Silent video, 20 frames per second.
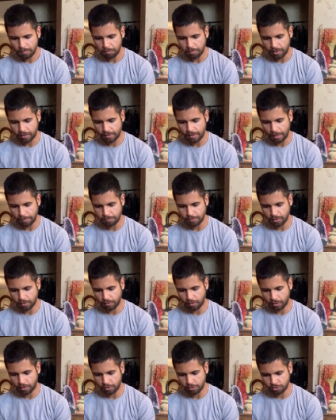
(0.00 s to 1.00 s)
but kept
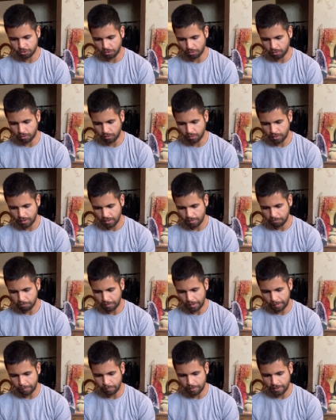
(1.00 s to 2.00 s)
under control
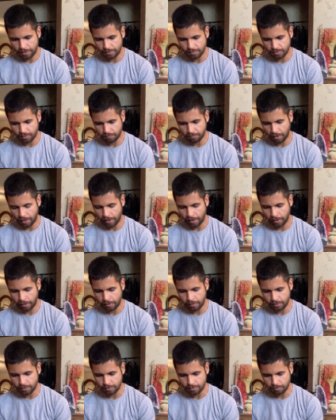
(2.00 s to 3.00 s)
by means of
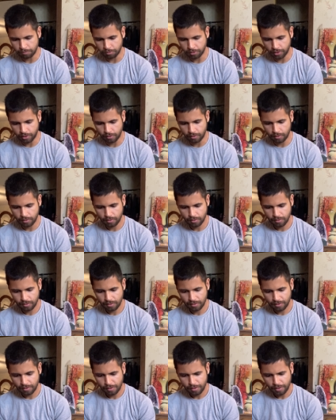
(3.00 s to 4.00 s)
iron discipline.
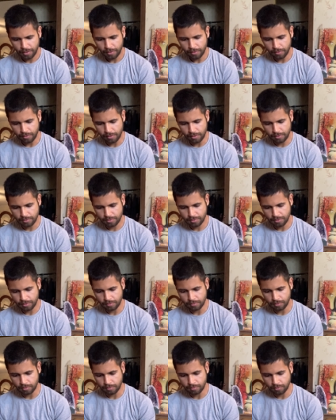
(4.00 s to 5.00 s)
This
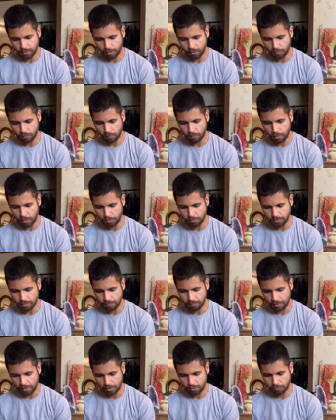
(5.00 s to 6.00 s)
is a certain road to
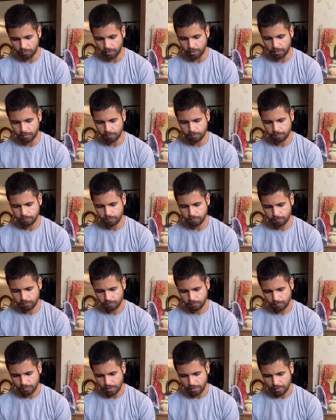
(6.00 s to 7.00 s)
victory.
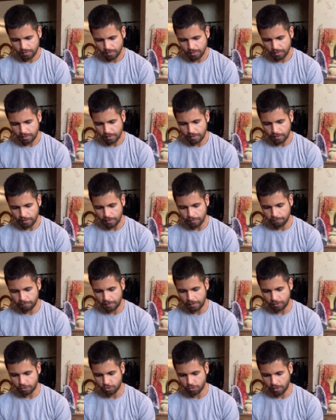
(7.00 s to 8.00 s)
If
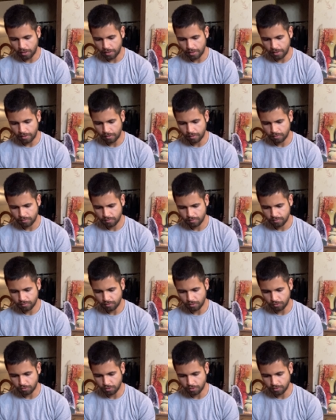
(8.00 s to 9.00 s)
in training,
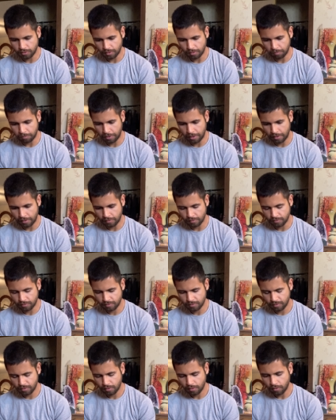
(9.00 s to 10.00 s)
soldiers'
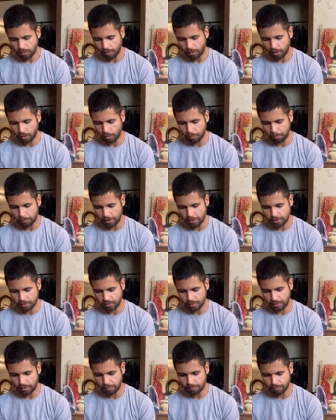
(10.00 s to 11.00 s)
commands are
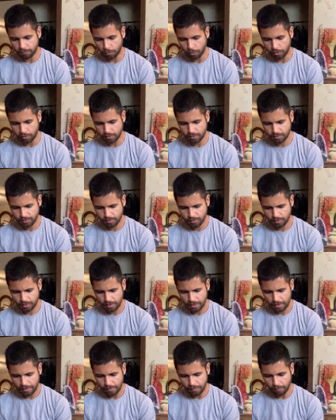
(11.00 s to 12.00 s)
habitually enforced,
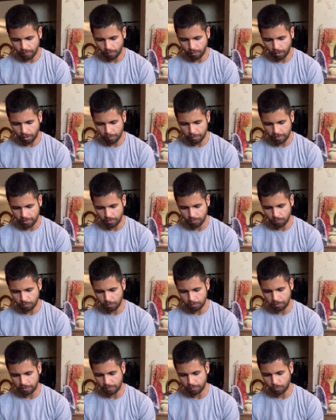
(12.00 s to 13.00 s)
the army
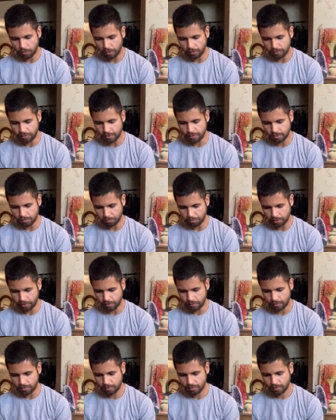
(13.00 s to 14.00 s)
will be well
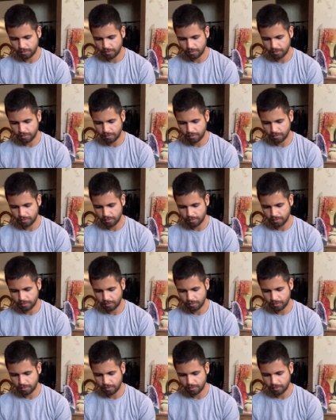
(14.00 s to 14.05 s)
disciplined.